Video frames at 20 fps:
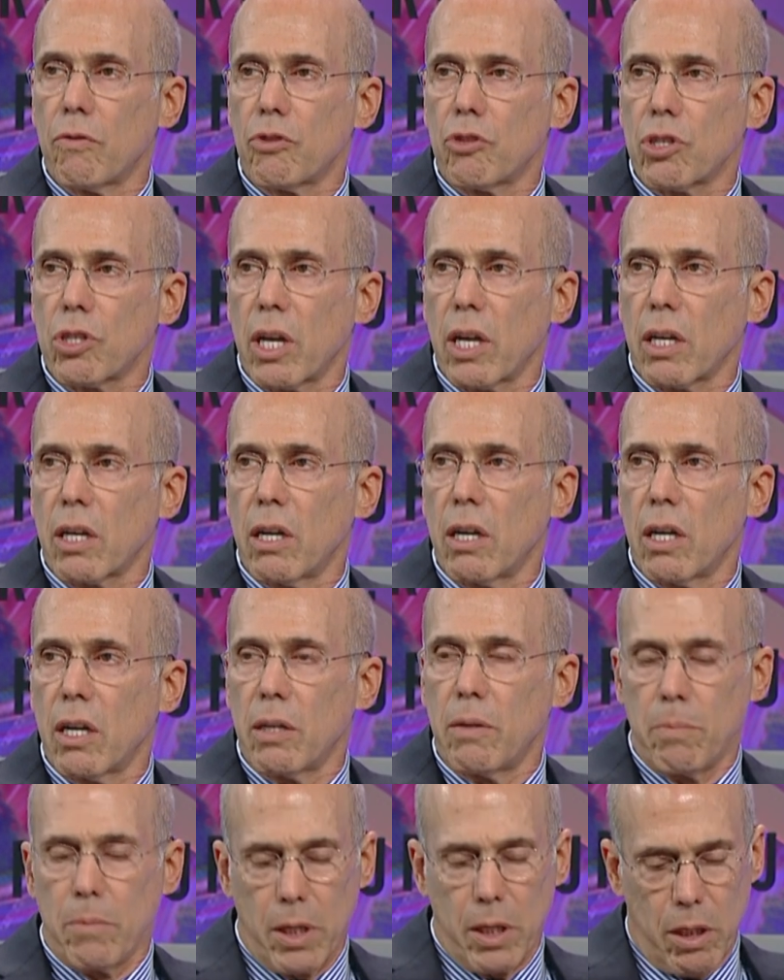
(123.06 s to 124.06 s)
of
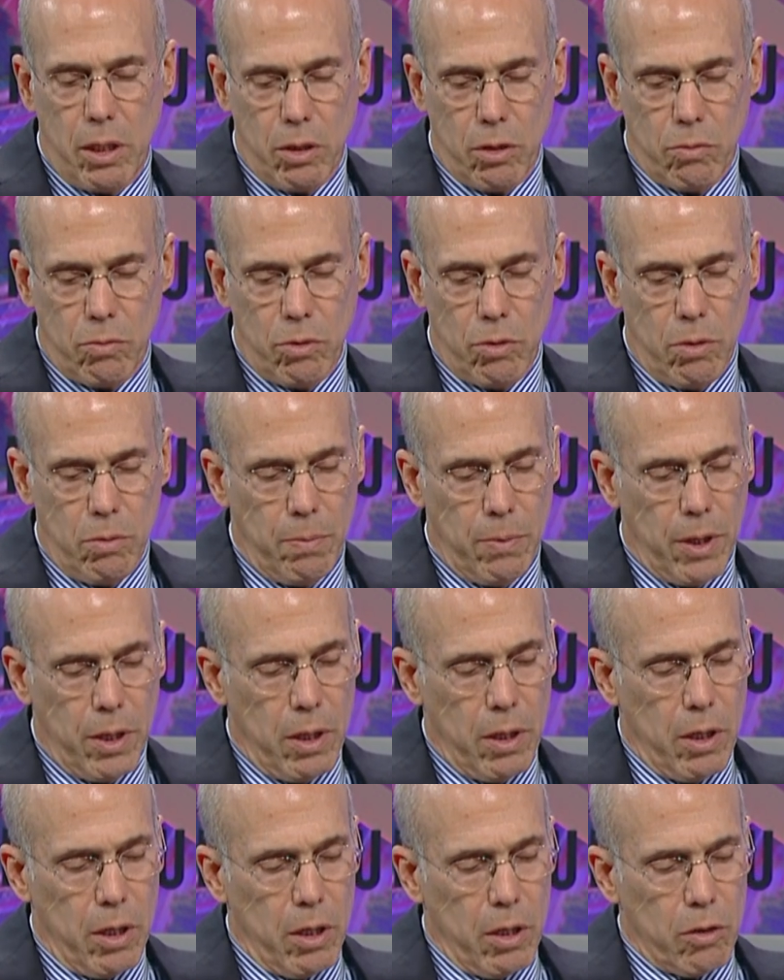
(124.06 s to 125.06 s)
Shanghai Media Group,
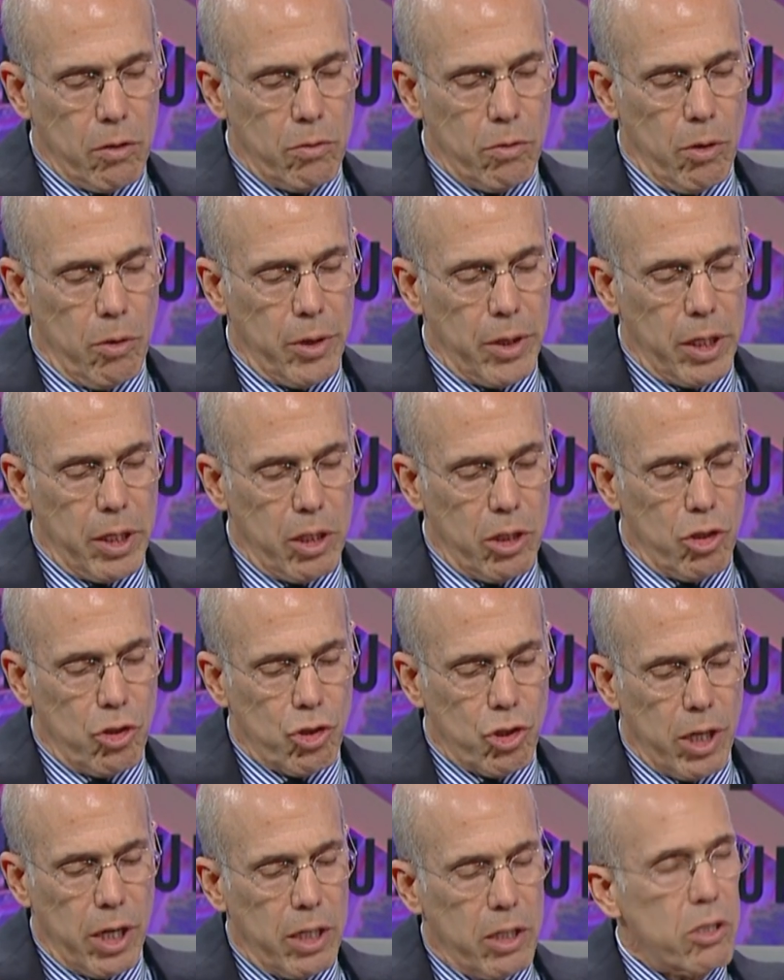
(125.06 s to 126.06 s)
growing it into
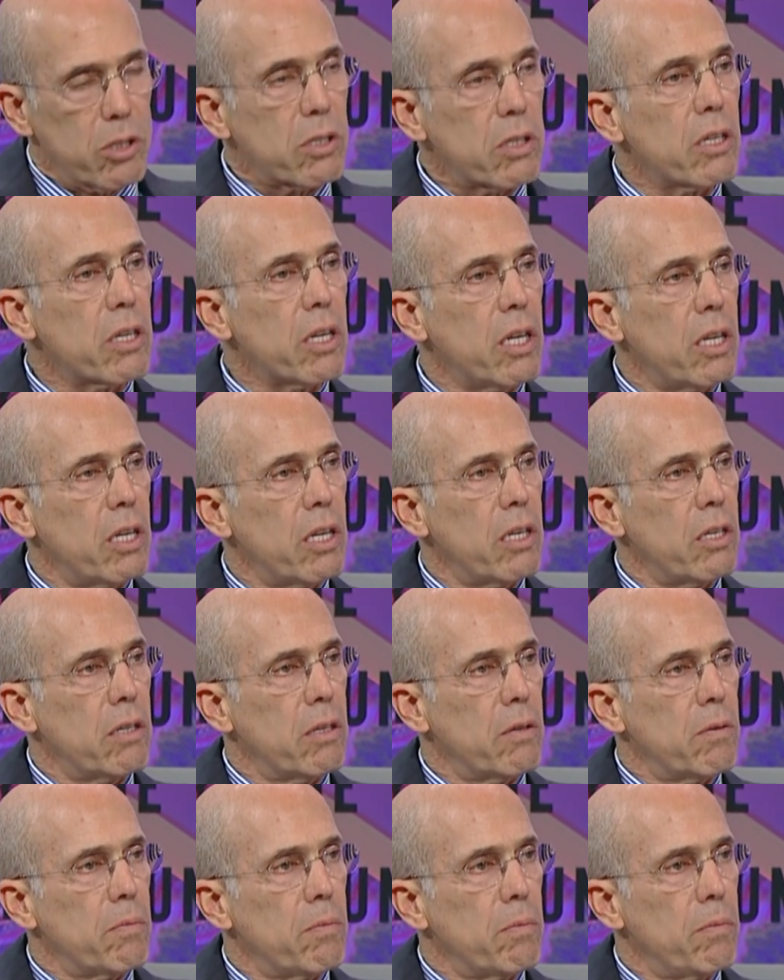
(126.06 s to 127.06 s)
China's
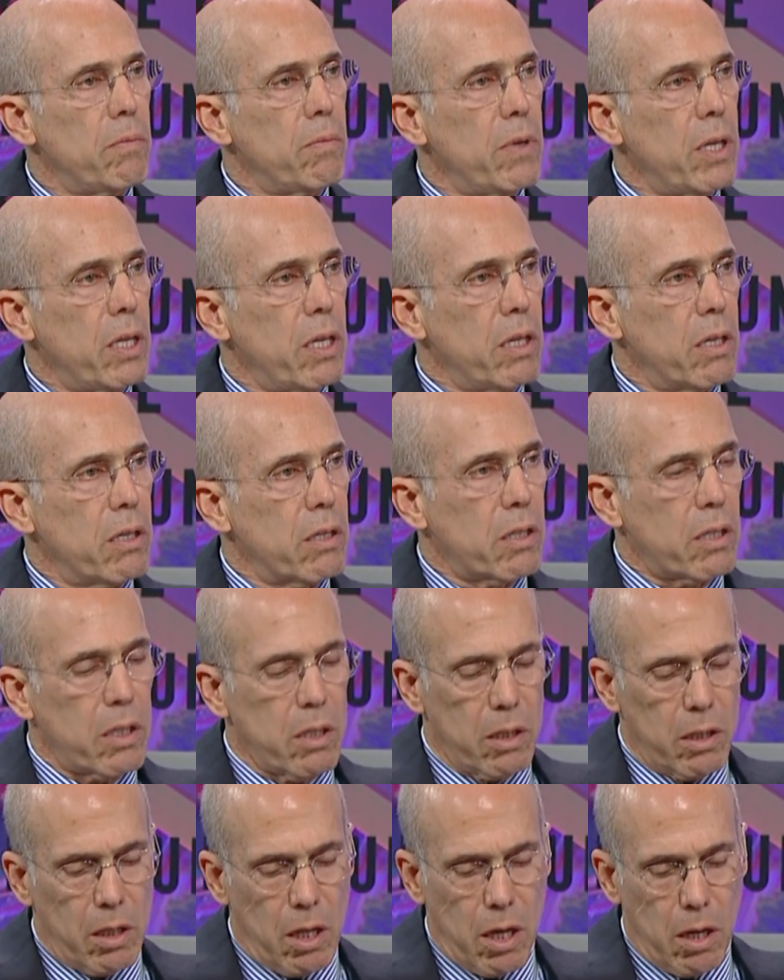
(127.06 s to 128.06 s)
leading media
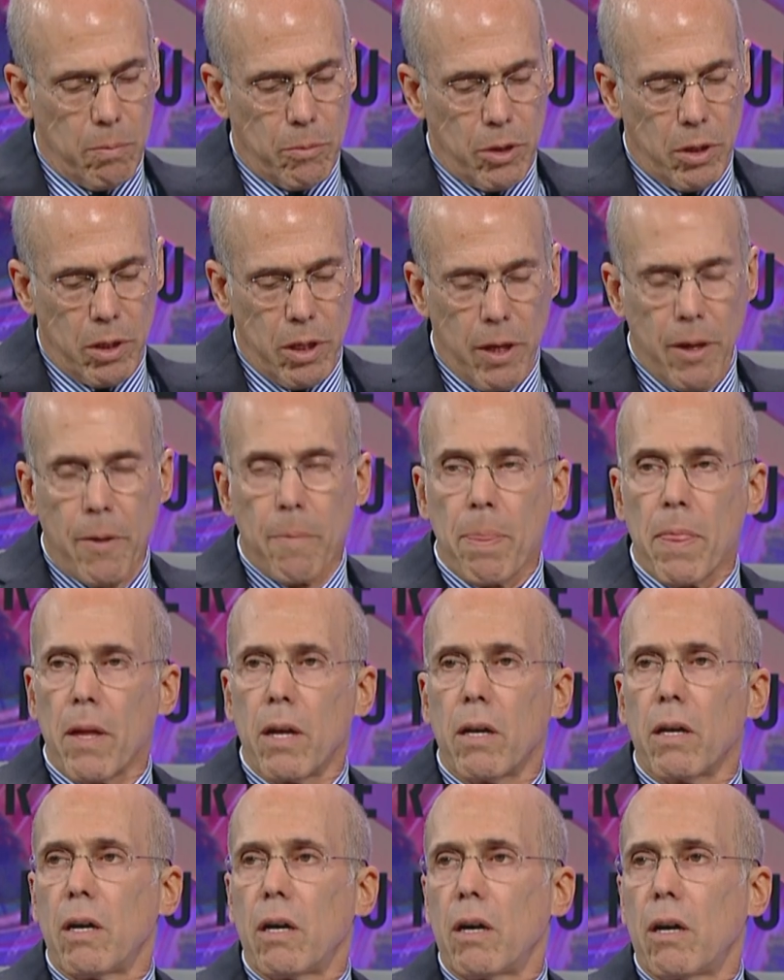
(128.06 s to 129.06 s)
conglomerate.
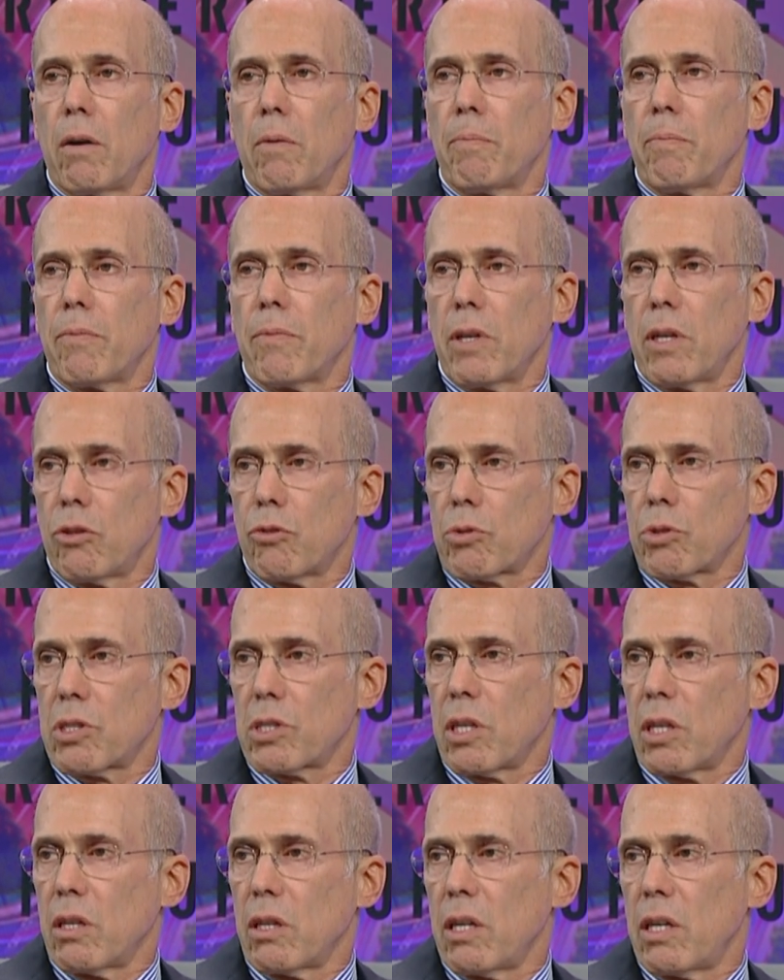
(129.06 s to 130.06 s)
Um,
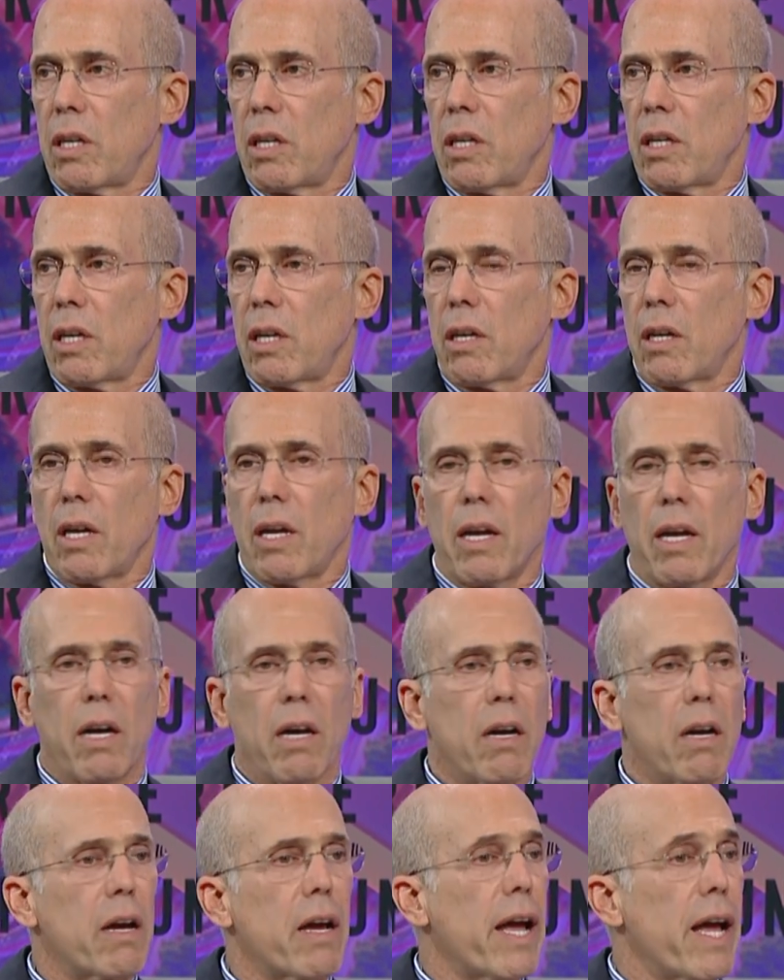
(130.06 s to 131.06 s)
interestingly,
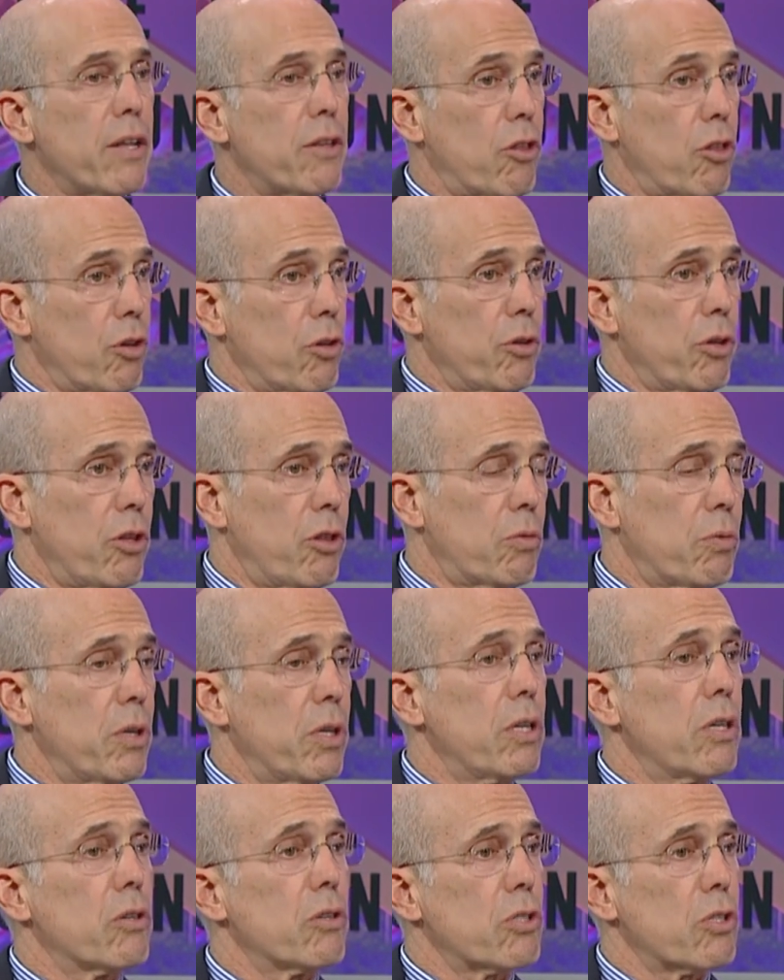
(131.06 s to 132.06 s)
uh, at 33
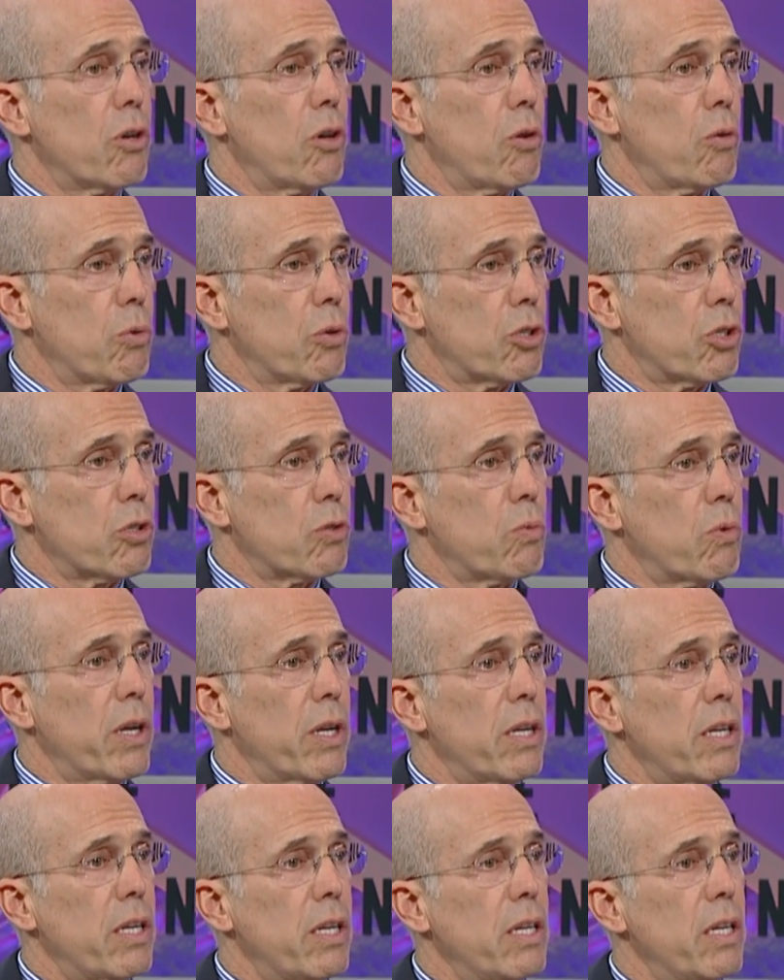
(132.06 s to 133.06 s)
years old, which is
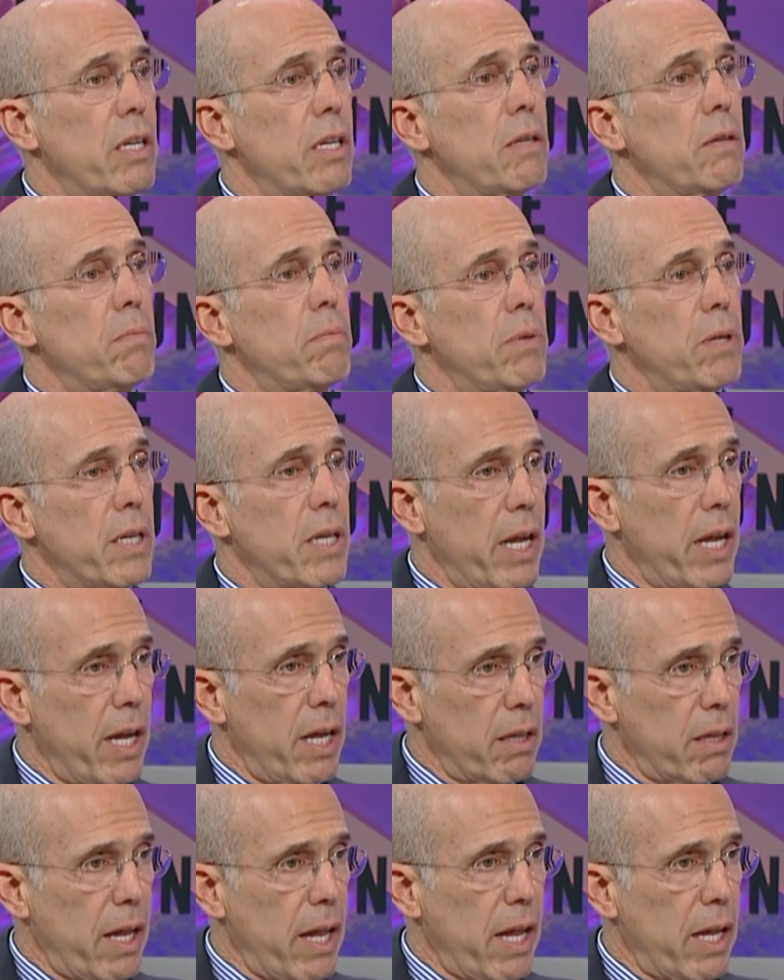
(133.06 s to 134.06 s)
when he
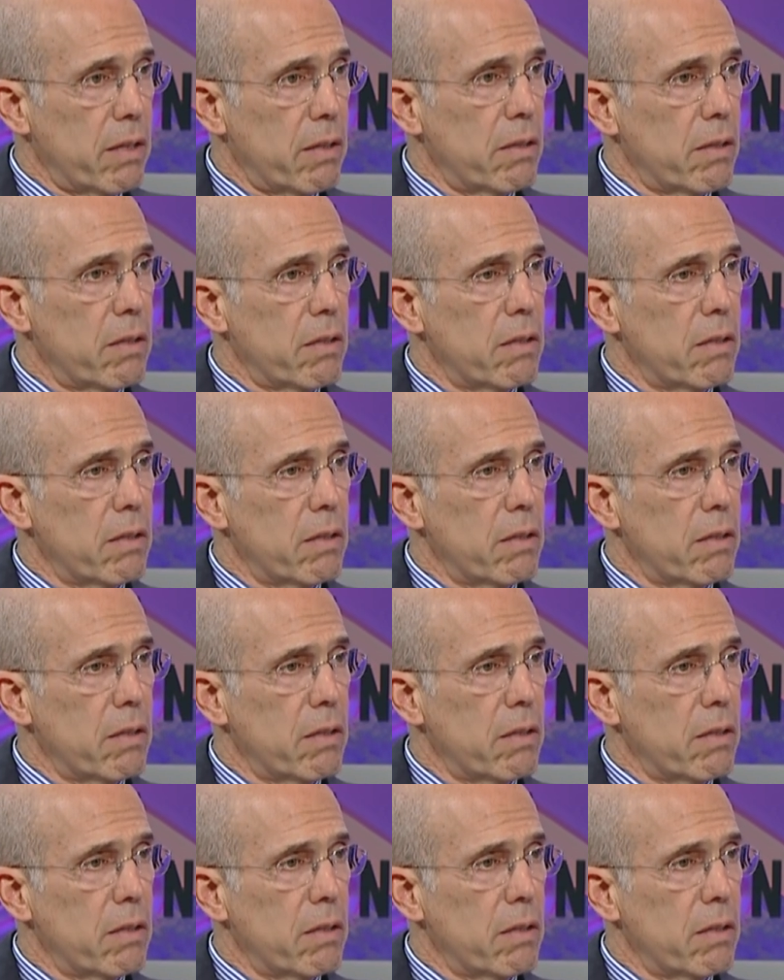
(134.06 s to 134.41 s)
began that